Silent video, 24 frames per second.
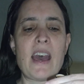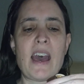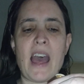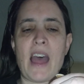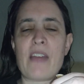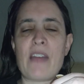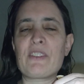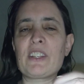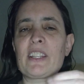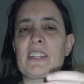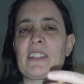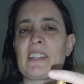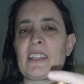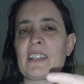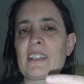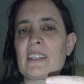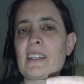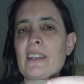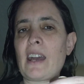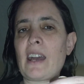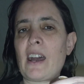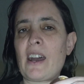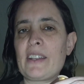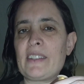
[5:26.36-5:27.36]

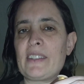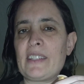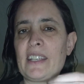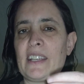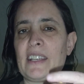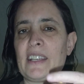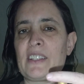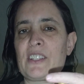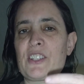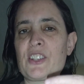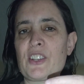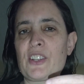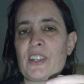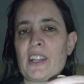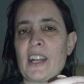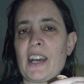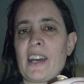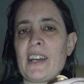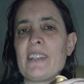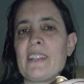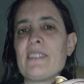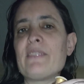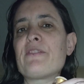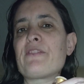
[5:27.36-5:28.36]
everything on the
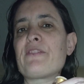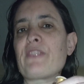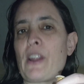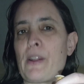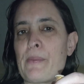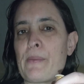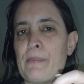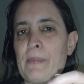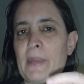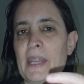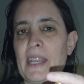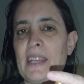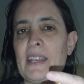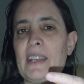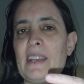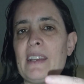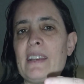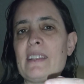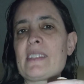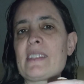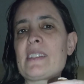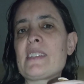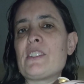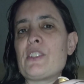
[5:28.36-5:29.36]
internet from me
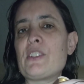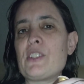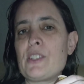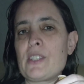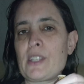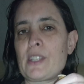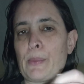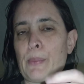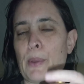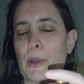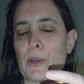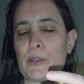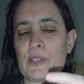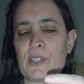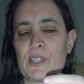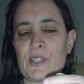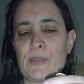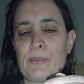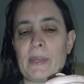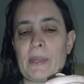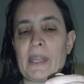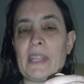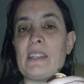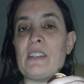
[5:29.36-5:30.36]
is supposed
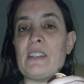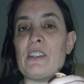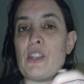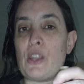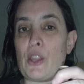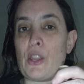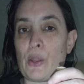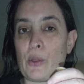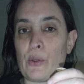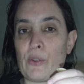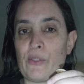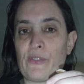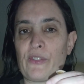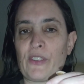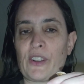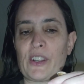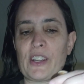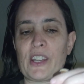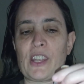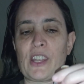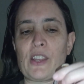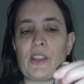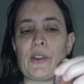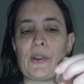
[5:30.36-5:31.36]
to be new for
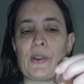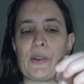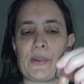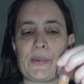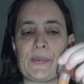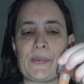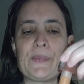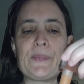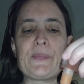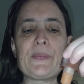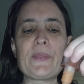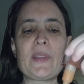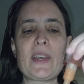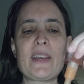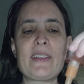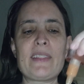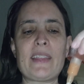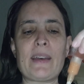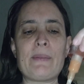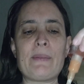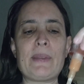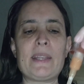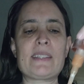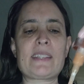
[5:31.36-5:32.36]
you.
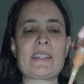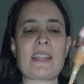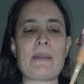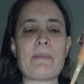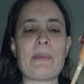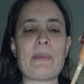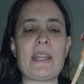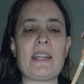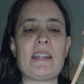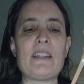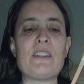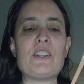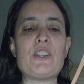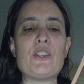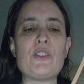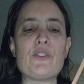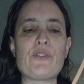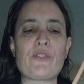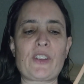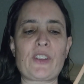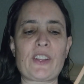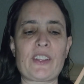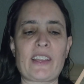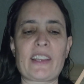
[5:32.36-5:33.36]
that means I made it new
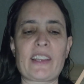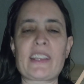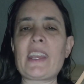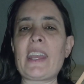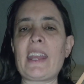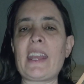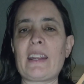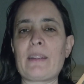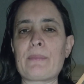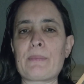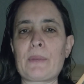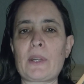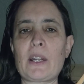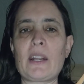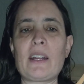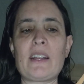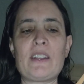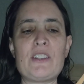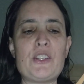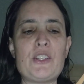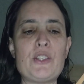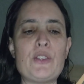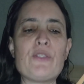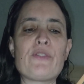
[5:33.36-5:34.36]
for the camera
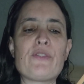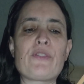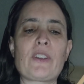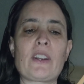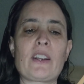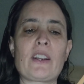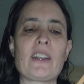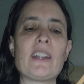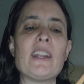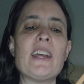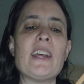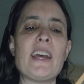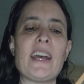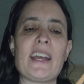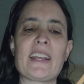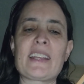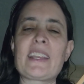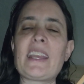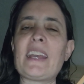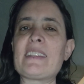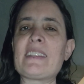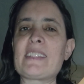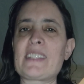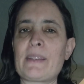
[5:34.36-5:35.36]
and new for in
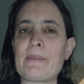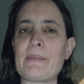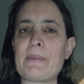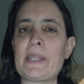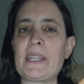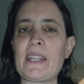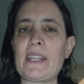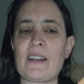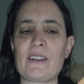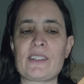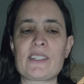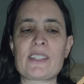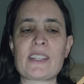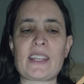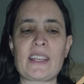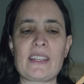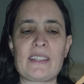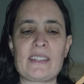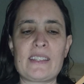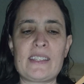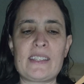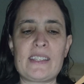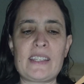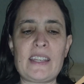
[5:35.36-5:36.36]
case somebody else
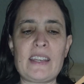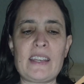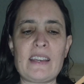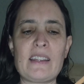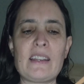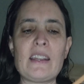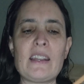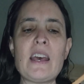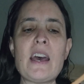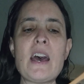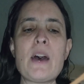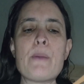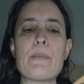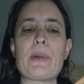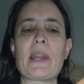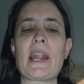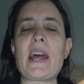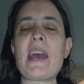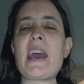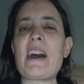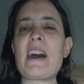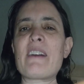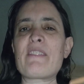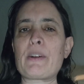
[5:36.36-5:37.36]
can see it. But I
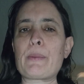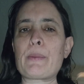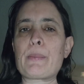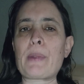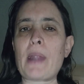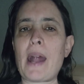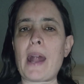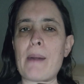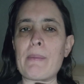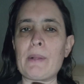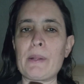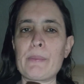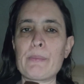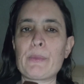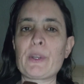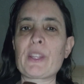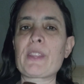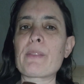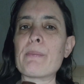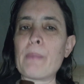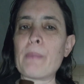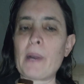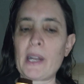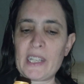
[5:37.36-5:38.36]
have a problem
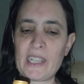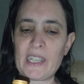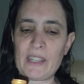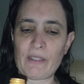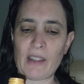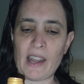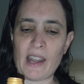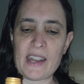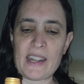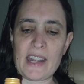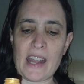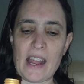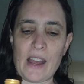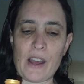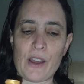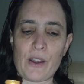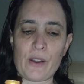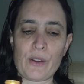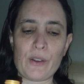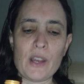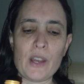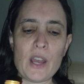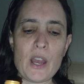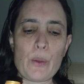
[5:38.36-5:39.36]
with money right
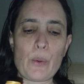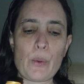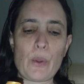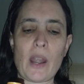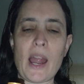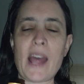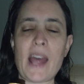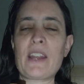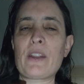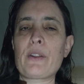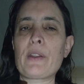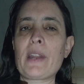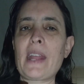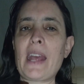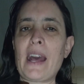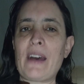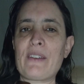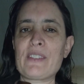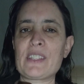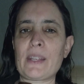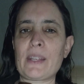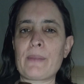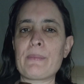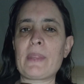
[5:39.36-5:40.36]
now where I don't
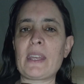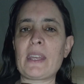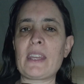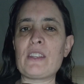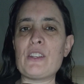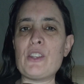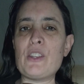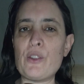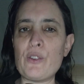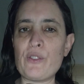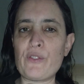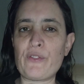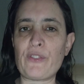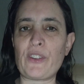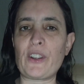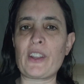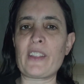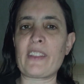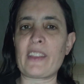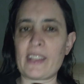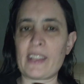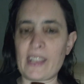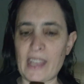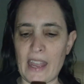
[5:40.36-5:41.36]
have something new for
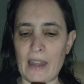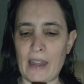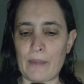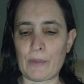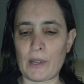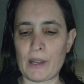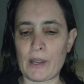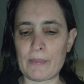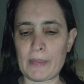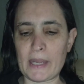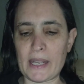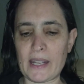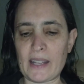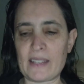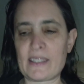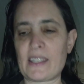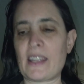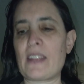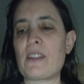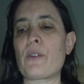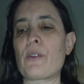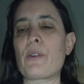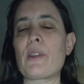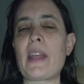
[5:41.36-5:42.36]
the camera because
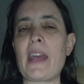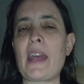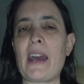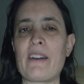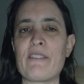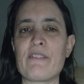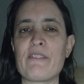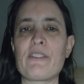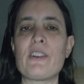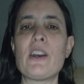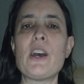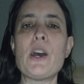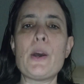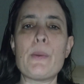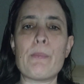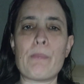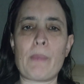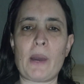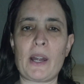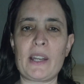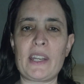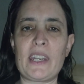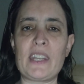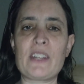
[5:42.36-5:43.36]
I don't have
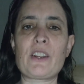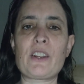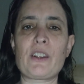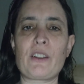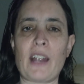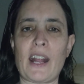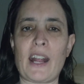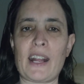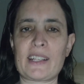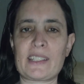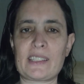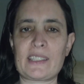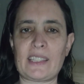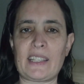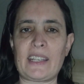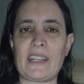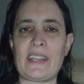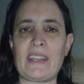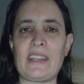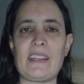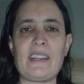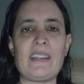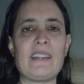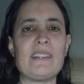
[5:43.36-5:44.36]
money
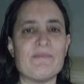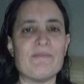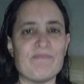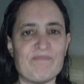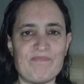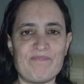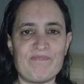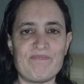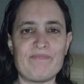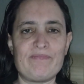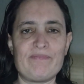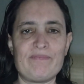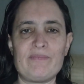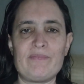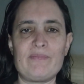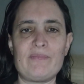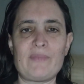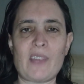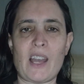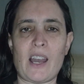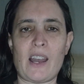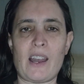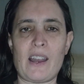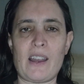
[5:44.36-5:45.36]
correctly
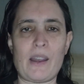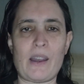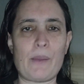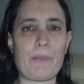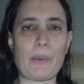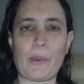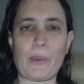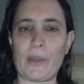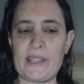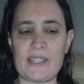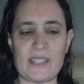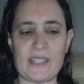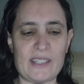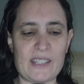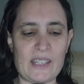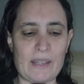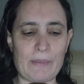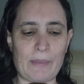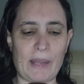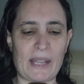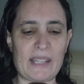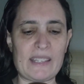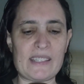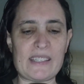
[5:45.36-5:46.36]
appointed to
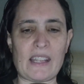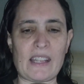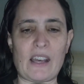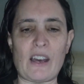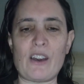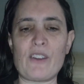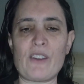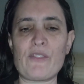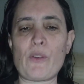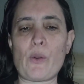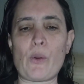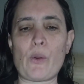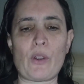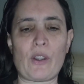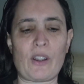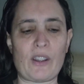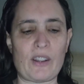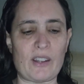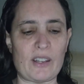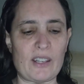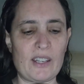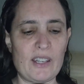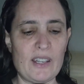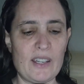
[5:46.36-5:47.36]
myself,
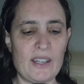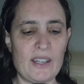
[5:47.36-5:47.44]
or